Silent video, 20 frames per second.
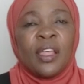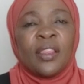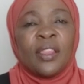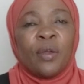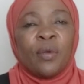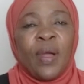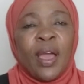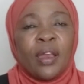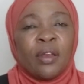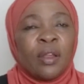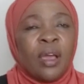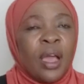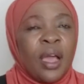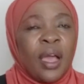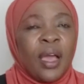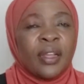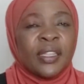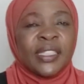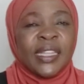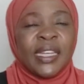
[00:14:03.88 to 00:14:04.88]
the one
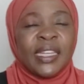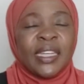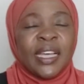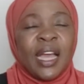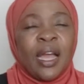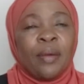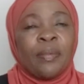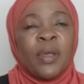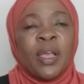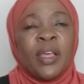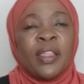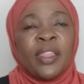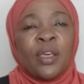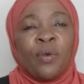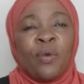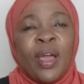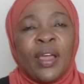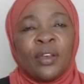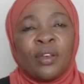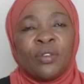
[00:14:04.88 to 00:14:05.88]
setting up, the
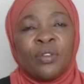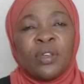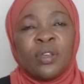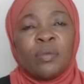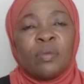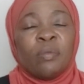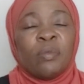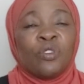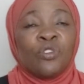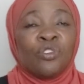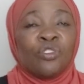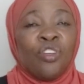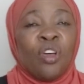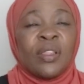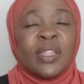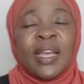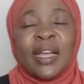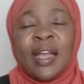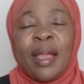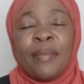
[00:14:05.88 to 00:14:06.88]
one doing,
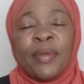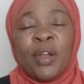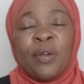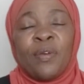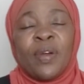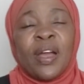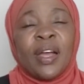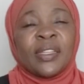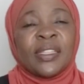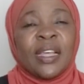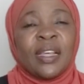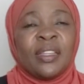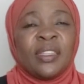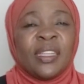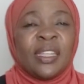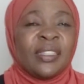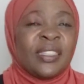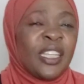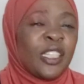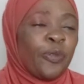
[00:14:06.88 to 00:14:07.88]
the camera work,
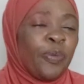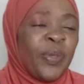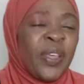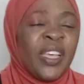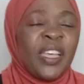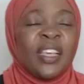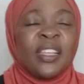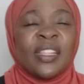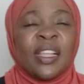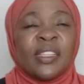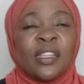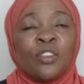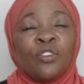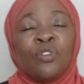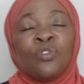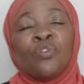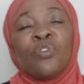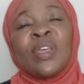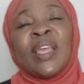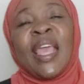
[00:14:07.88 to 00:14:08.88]
the speaking, that you're
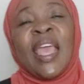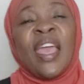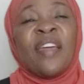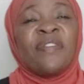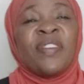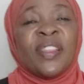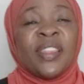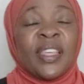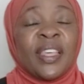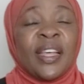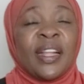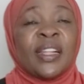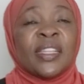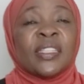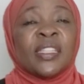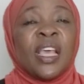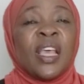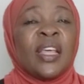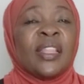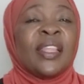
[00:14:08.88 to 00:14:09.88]
doing everything
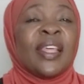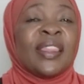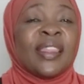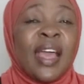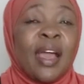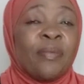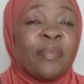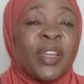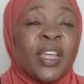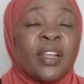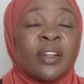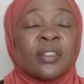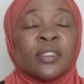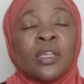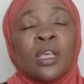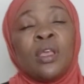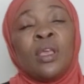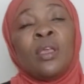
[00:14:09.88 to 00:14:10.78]
else, the thumbnails.